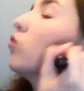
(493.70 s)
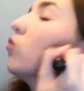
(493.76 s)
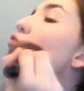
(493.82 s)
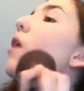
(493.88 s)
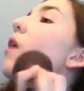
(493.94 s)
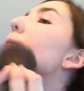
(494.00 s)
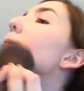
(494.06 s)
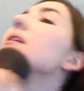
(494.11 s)

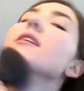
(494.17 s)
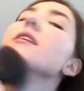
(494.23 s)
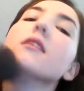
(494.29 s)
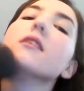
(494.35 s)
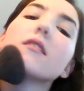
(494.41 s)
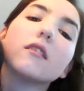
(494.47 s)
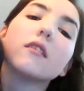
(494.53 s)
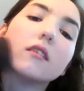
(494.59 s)
rub it,
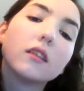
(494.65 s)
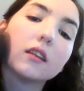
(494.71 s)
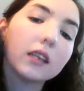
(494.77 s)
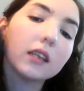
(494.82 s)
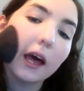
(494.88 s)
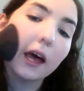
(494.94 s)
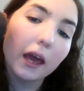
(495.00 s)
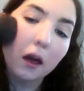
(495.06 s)

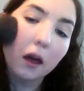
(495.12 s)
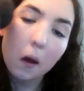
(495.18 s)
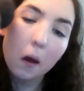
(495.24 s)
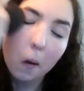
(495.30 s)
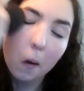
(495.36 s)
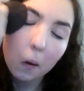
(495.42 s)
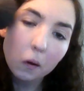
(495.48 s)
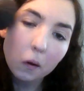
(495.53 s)
like,
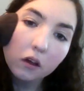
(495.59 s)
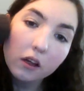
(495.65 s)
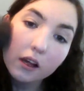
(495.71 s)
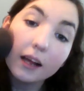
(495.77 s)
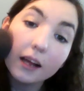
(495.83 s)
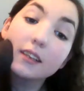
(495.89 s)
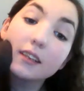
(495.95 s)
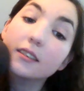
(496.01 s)

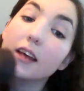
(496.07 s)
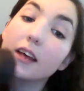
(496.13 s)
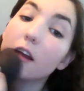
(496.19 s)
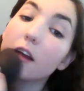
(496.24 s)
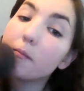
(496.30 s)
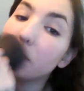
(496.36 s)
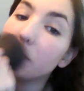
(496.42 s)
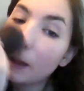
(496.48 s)
instead
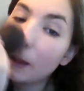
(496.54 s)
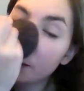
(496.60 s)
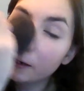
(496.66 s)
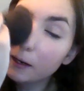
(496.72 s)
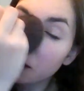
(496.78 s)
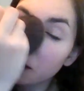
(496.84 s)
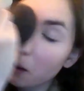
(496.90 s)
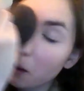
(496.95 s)
of
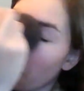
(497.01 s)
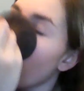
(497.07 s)
blotting,